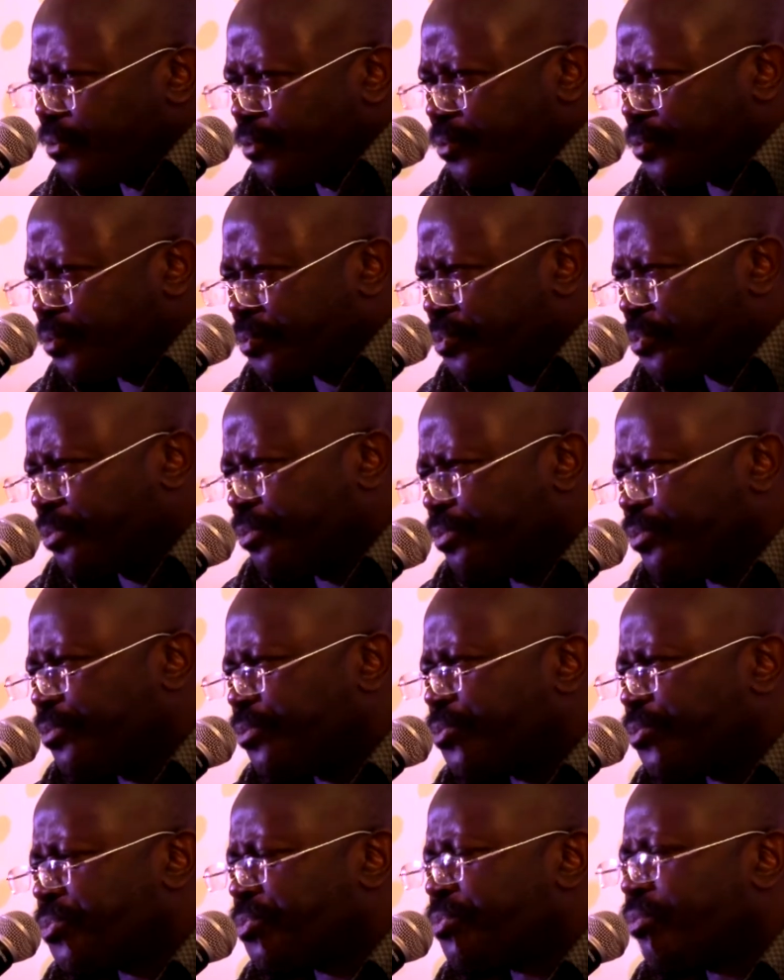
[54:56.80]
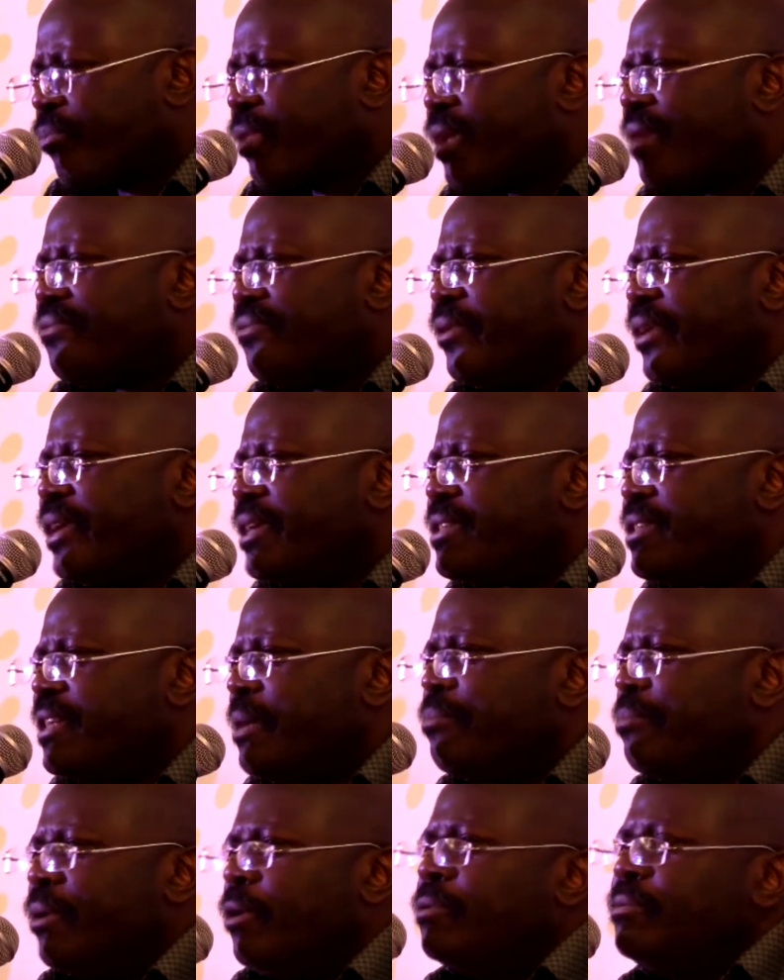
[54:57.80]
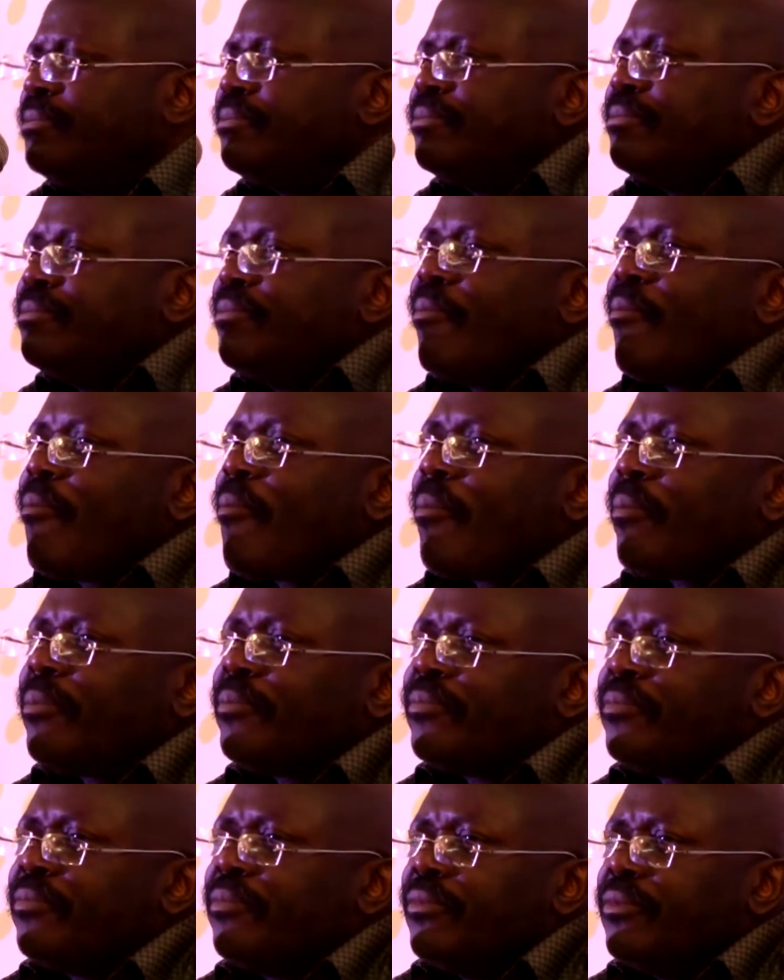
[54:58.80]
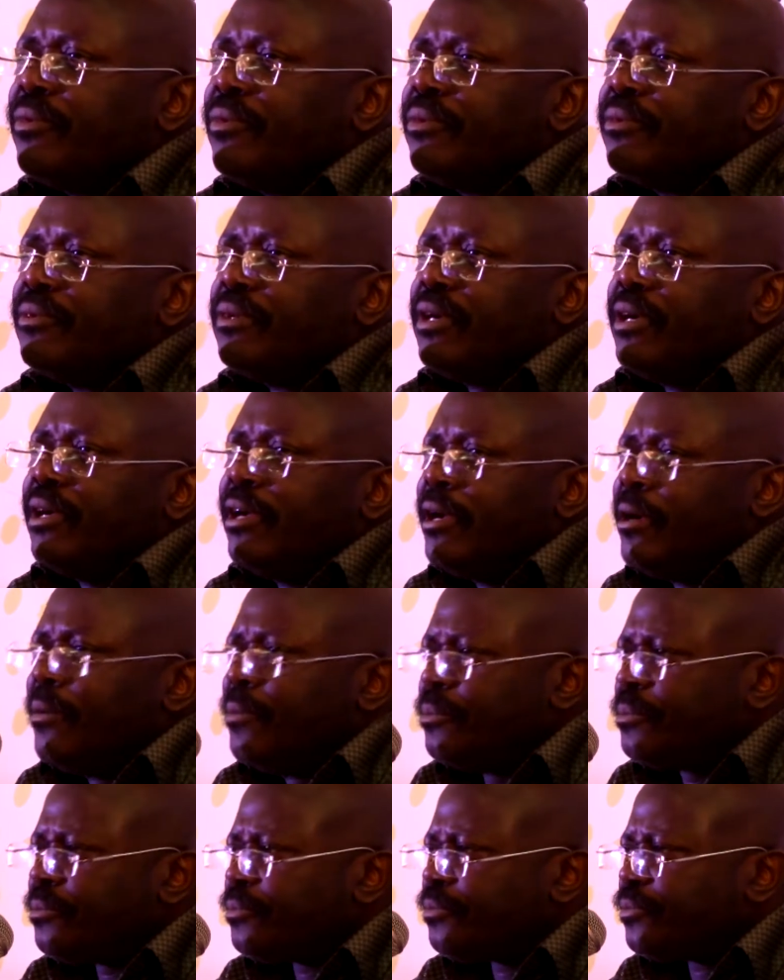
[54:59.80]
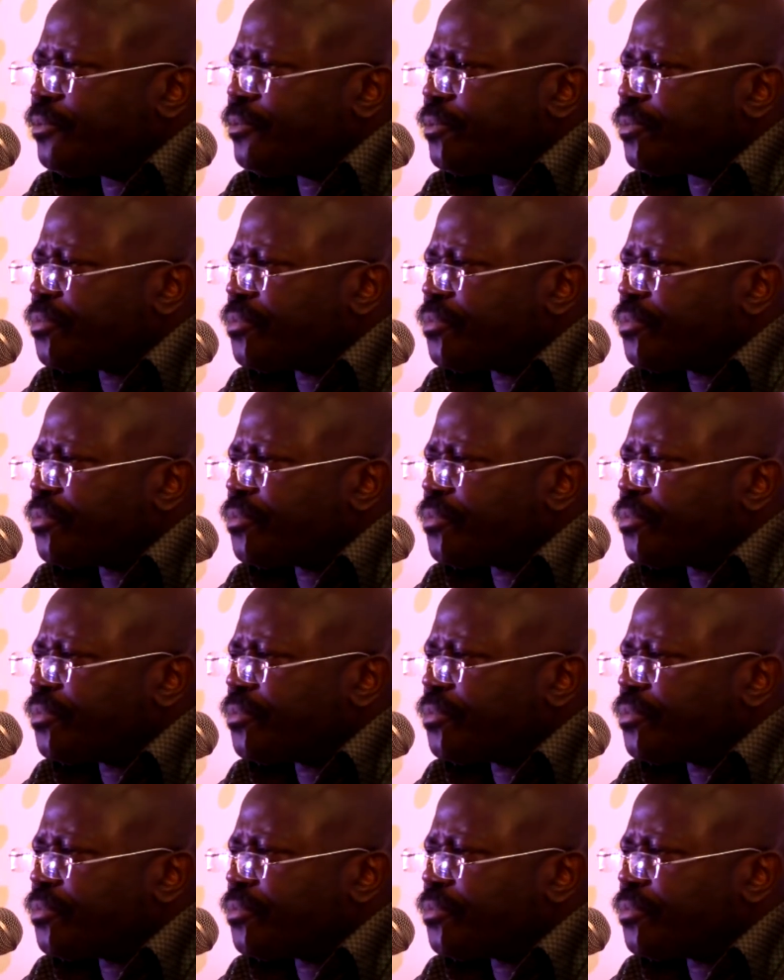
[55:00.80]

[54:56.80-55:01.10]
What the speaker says: even the CEO, is saying, I think your life is more important, let it go.